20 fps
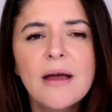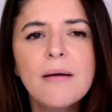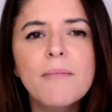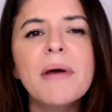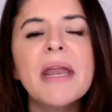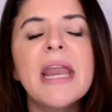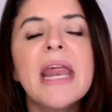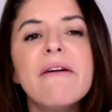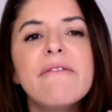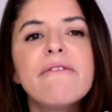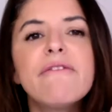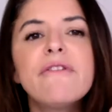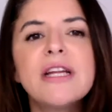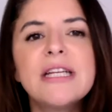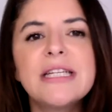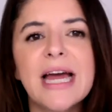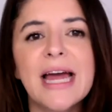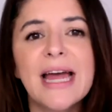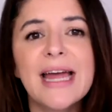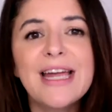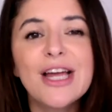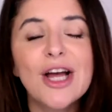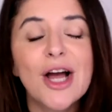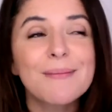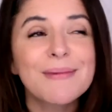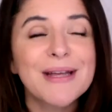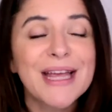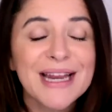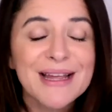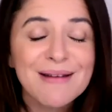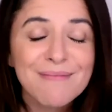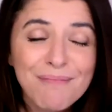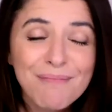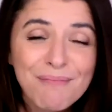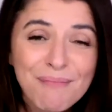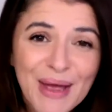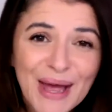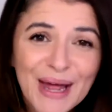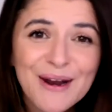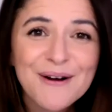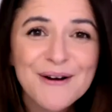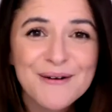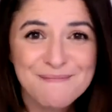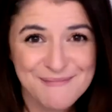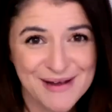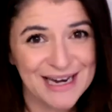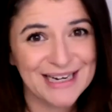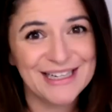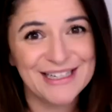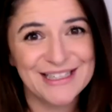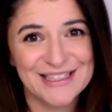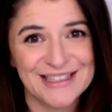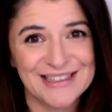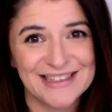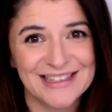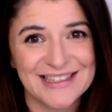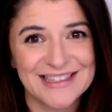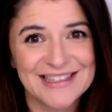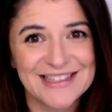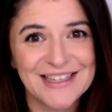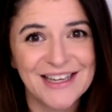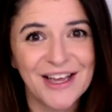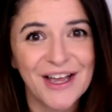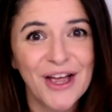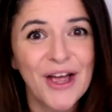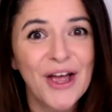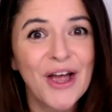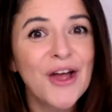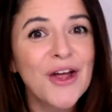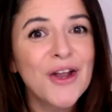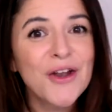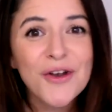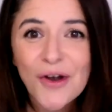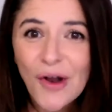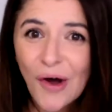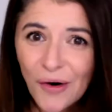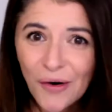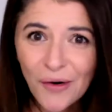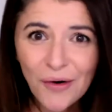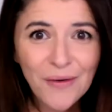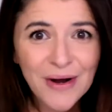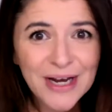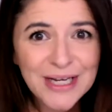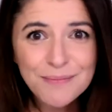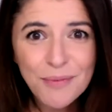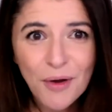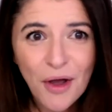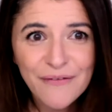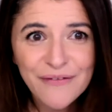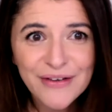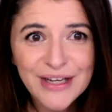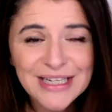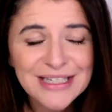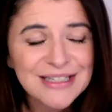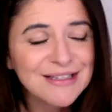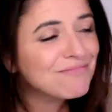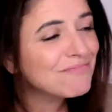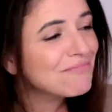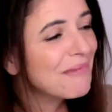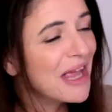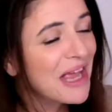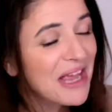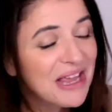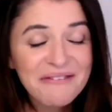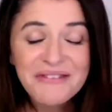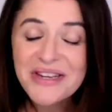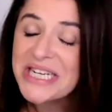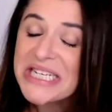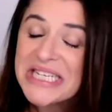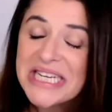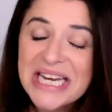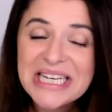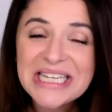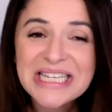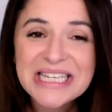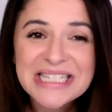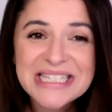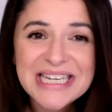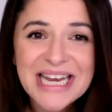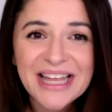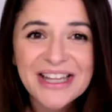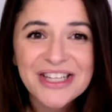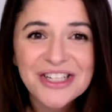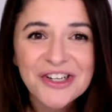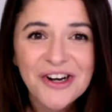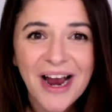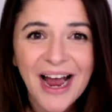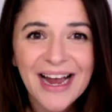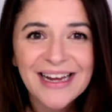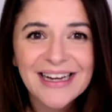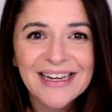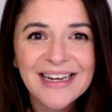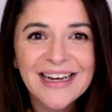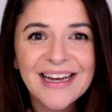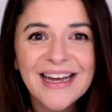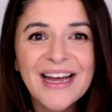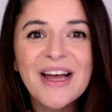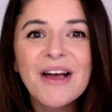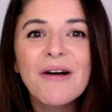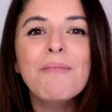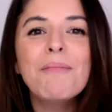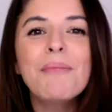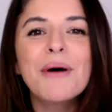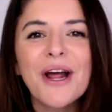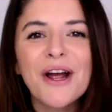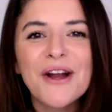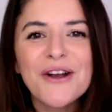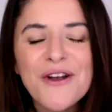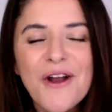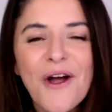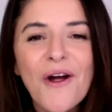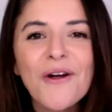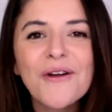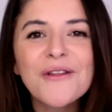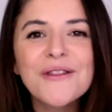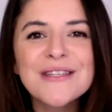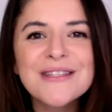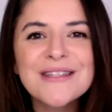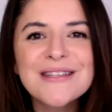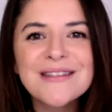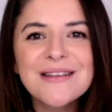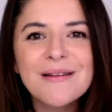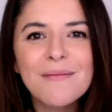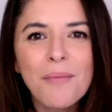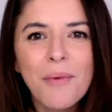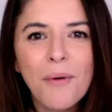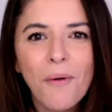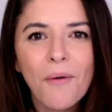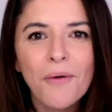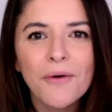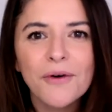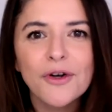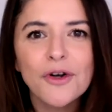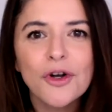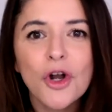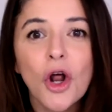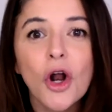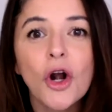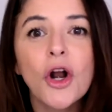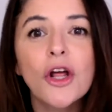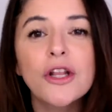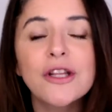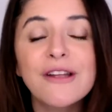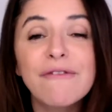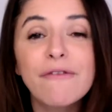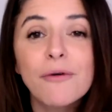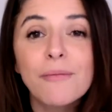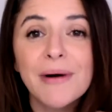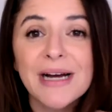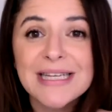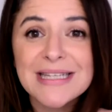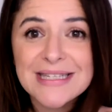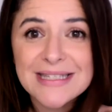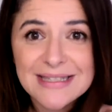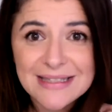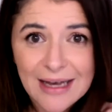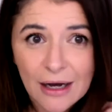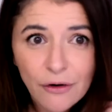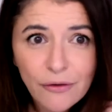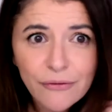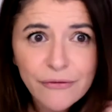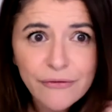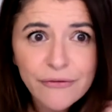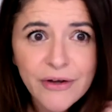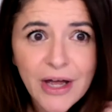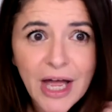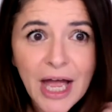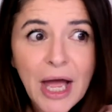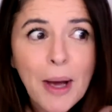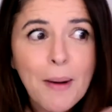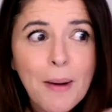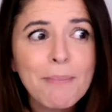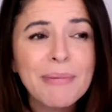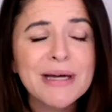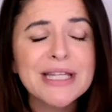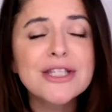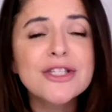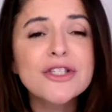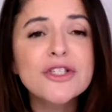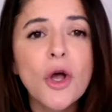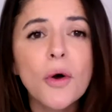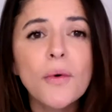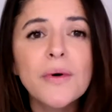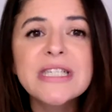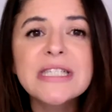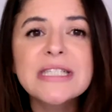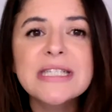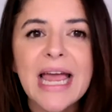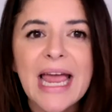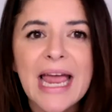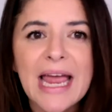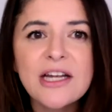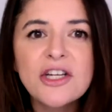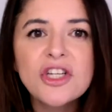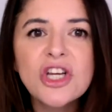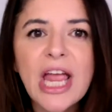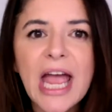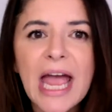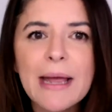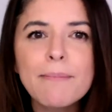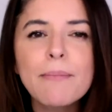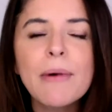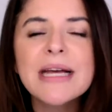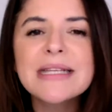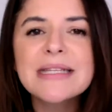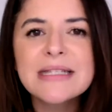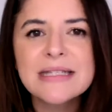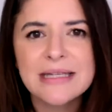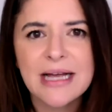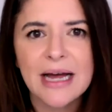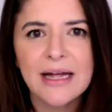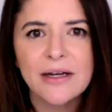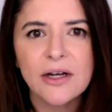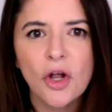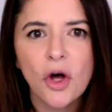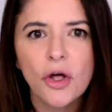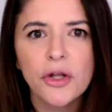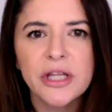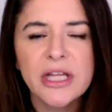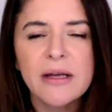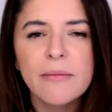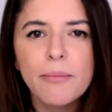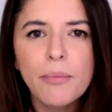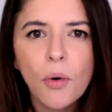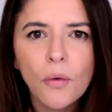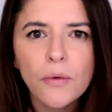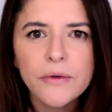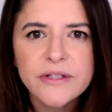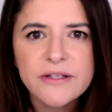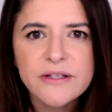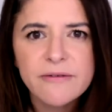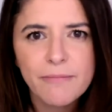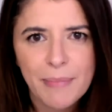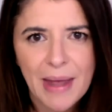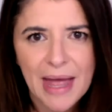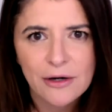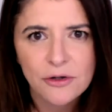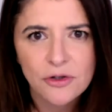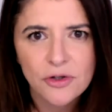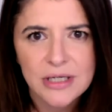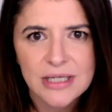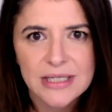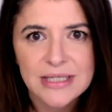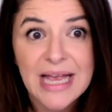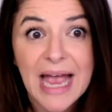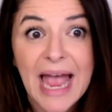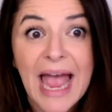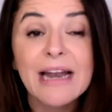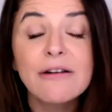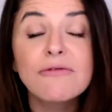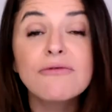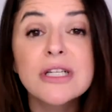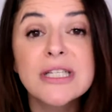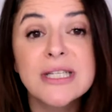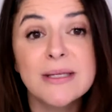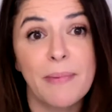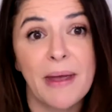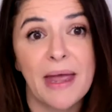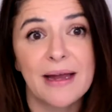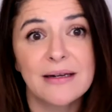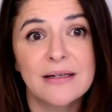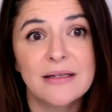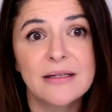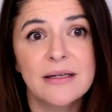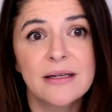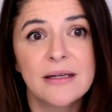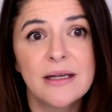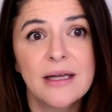But every day I'm getting better at managing this. Not always perfect, even 10 years down the track, but I know this is important not only for myself, but so as to educate my son on the importance of boundaries and respect.